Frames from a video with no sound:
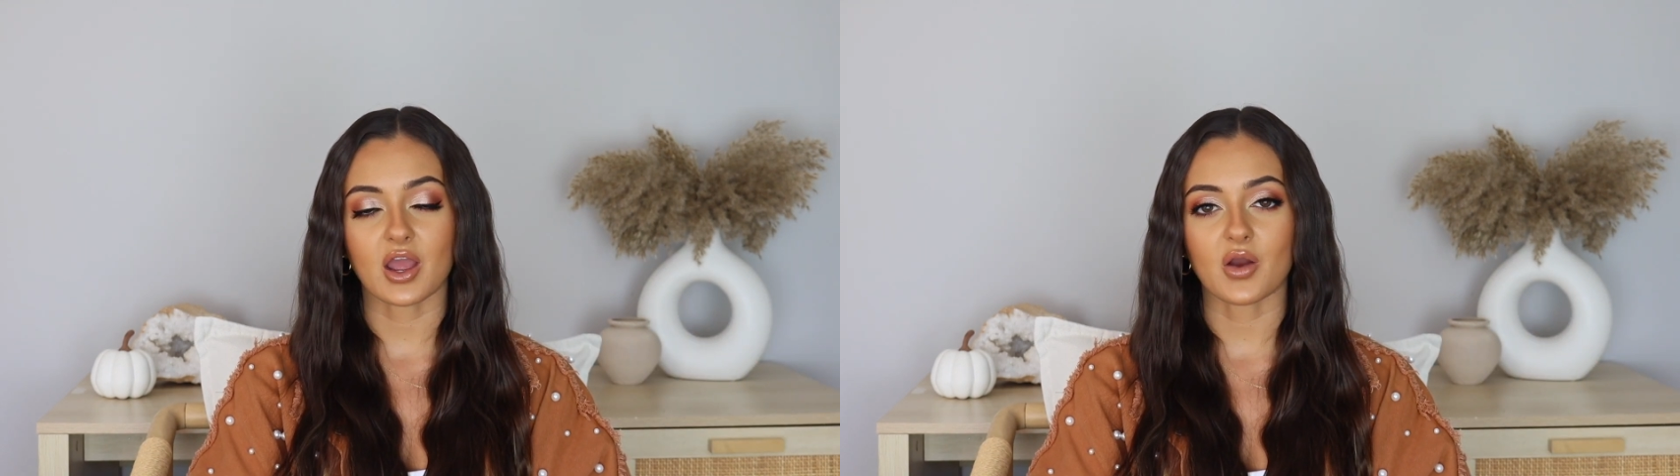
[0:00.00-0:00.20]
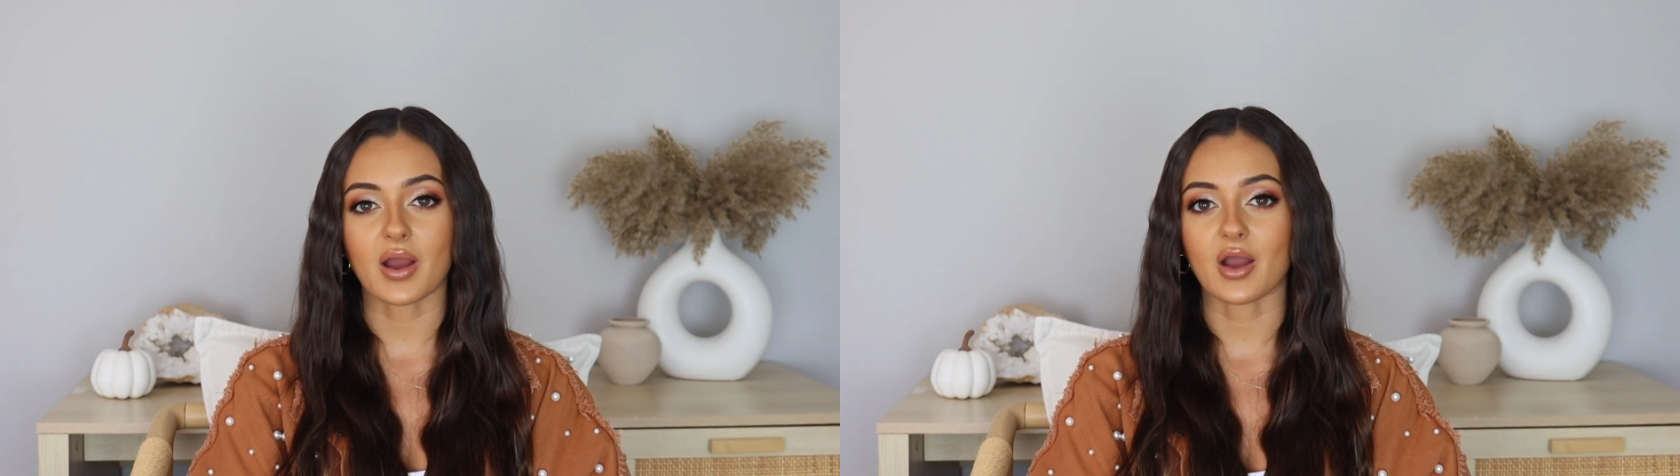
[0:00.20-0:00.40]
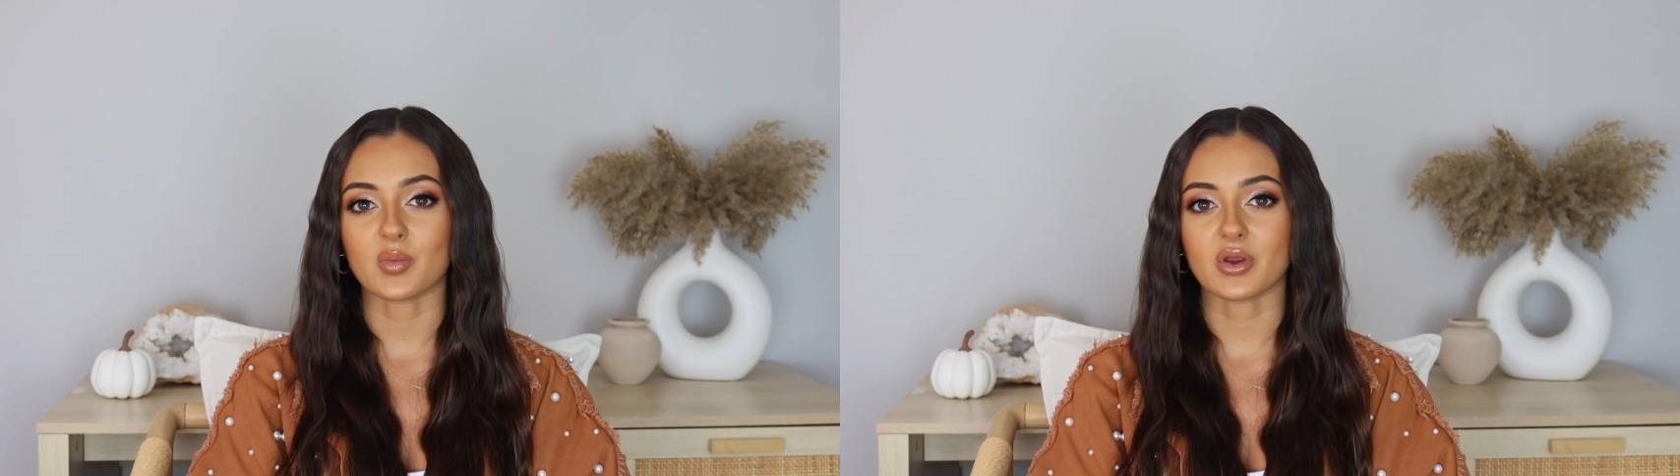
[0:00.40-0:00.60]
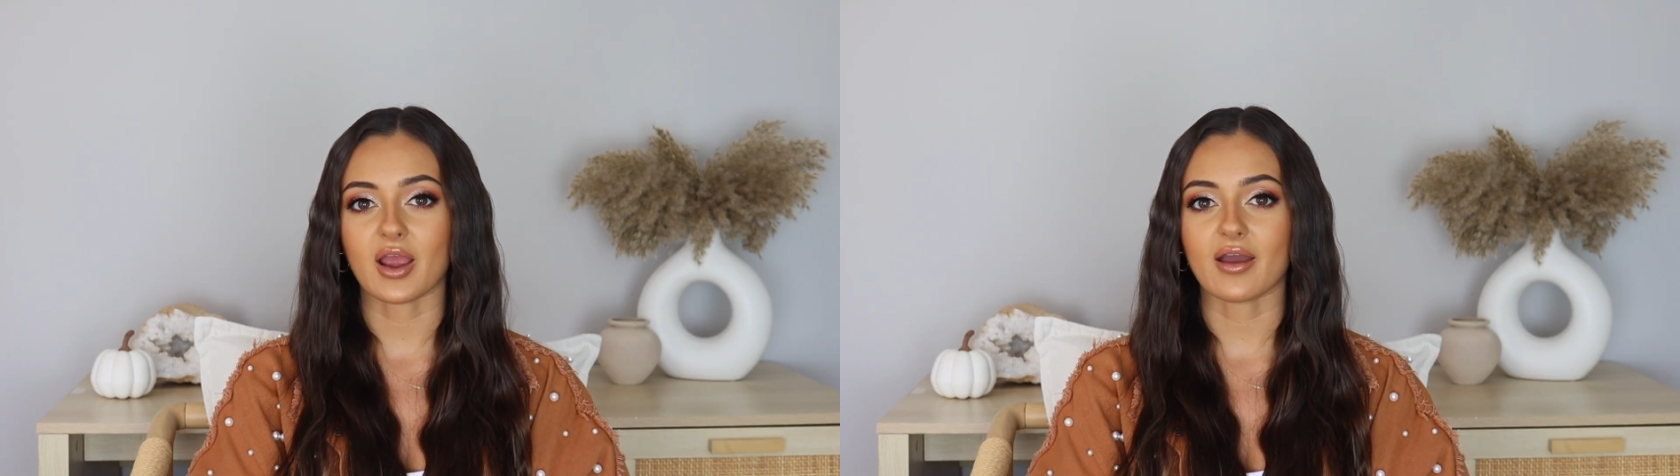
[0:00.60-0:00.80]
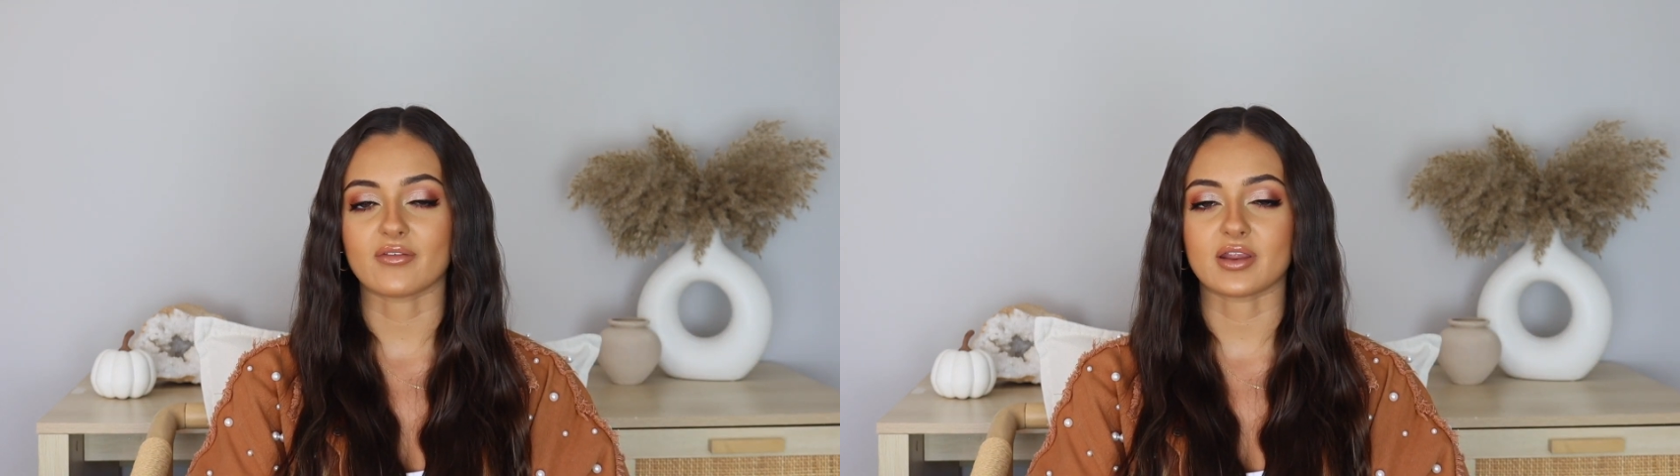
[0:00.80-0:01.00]
I hope you're
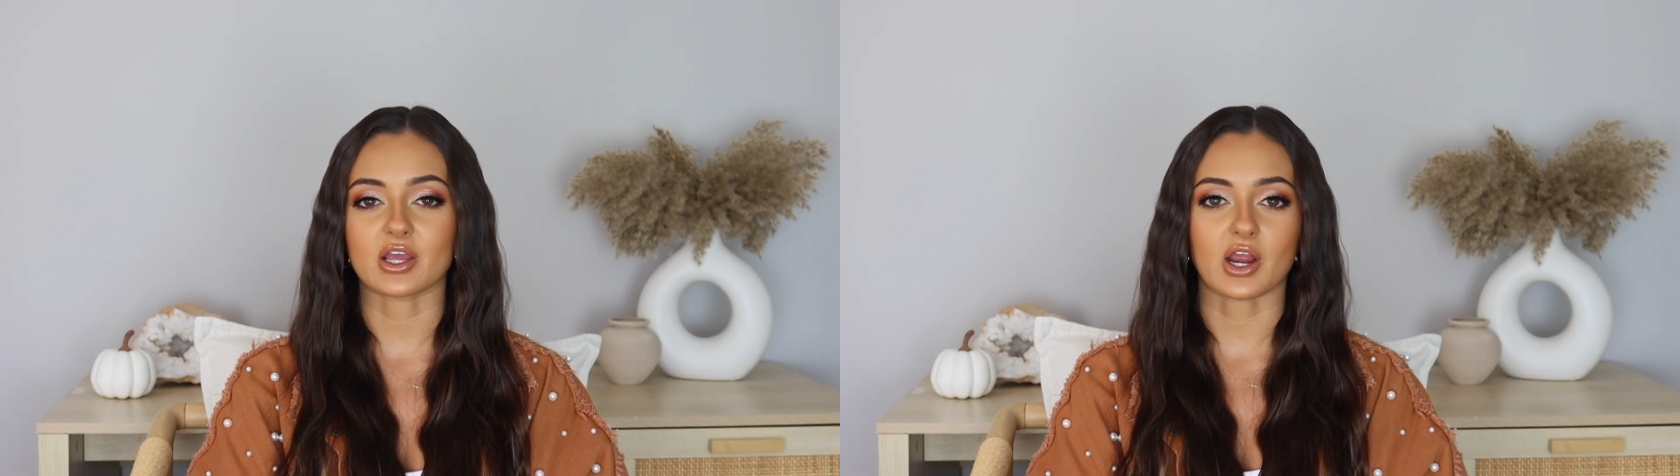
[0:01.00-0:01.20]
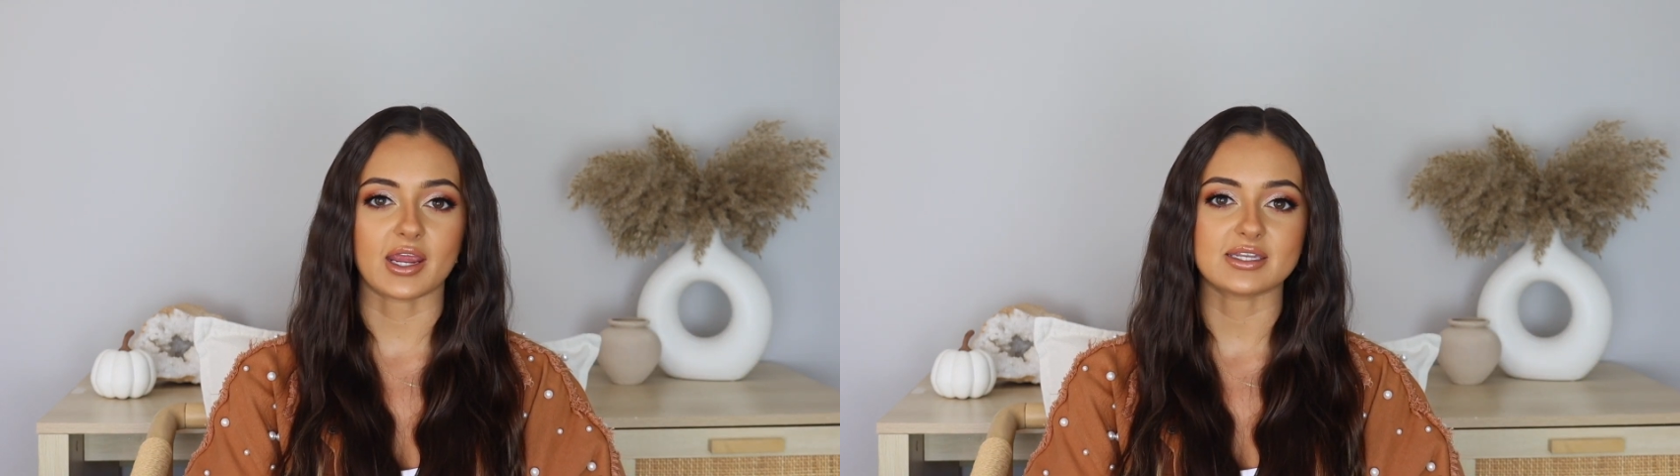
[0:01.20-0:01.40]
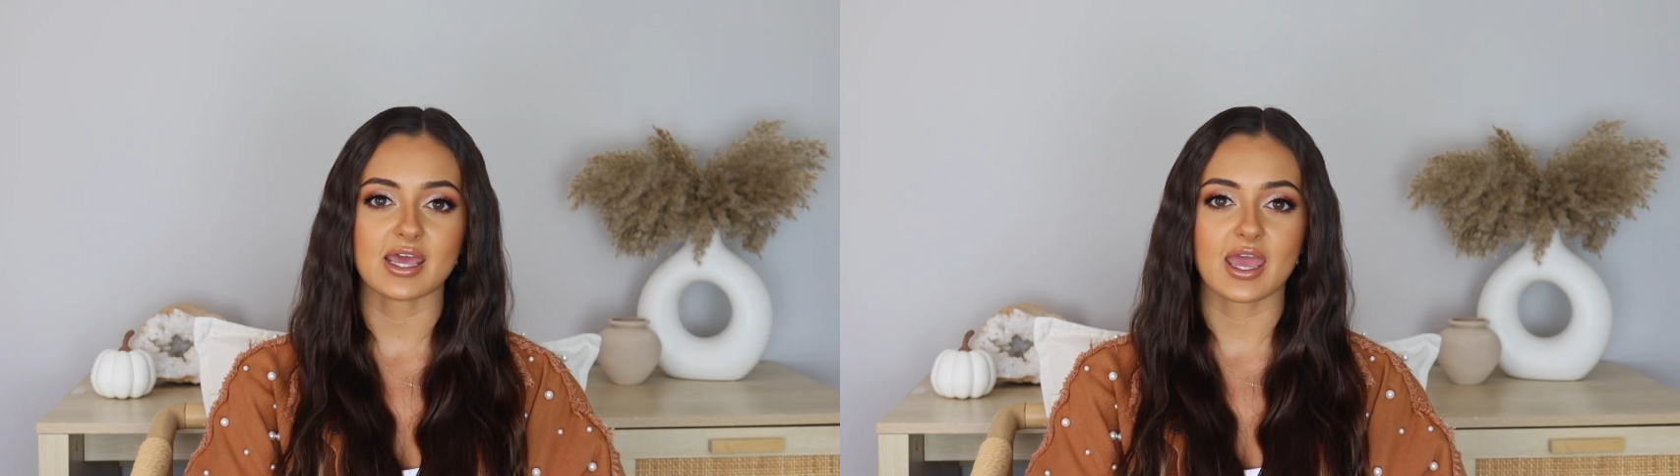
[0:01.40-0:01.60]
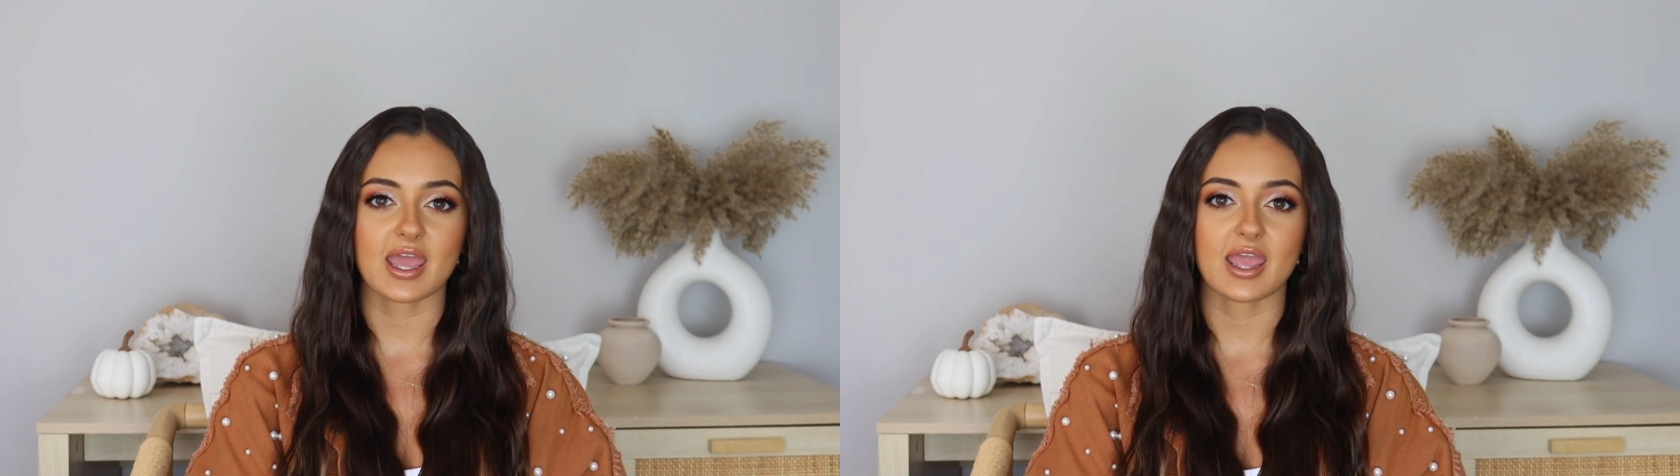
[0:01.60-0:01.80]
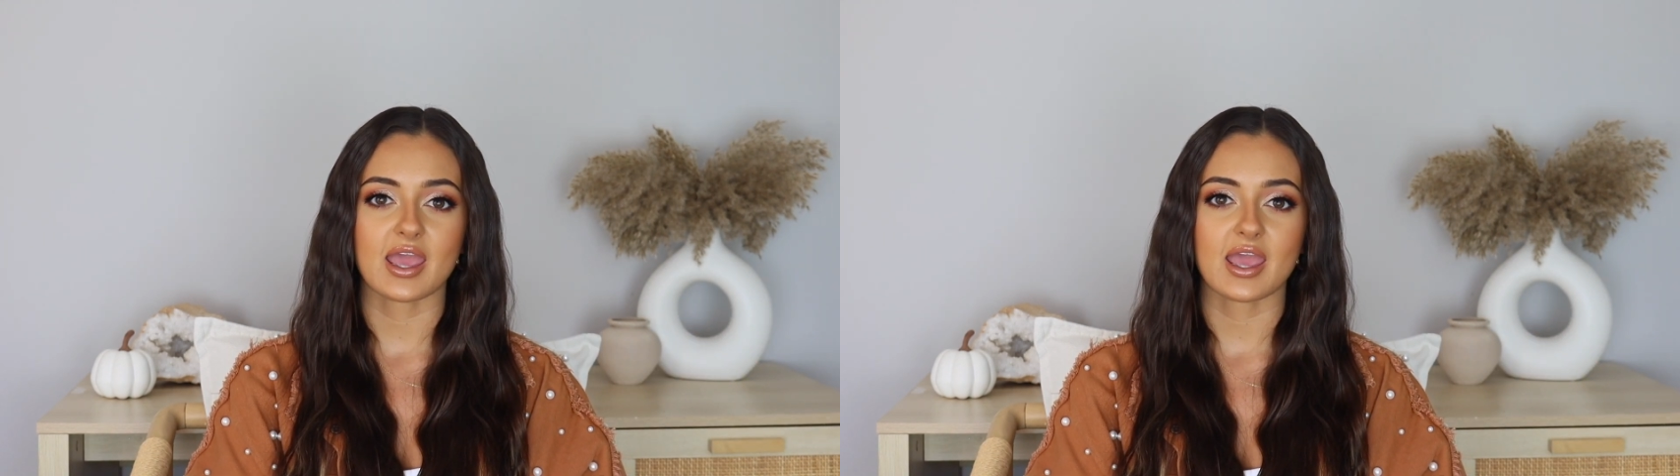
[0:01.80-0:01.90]
having a great day,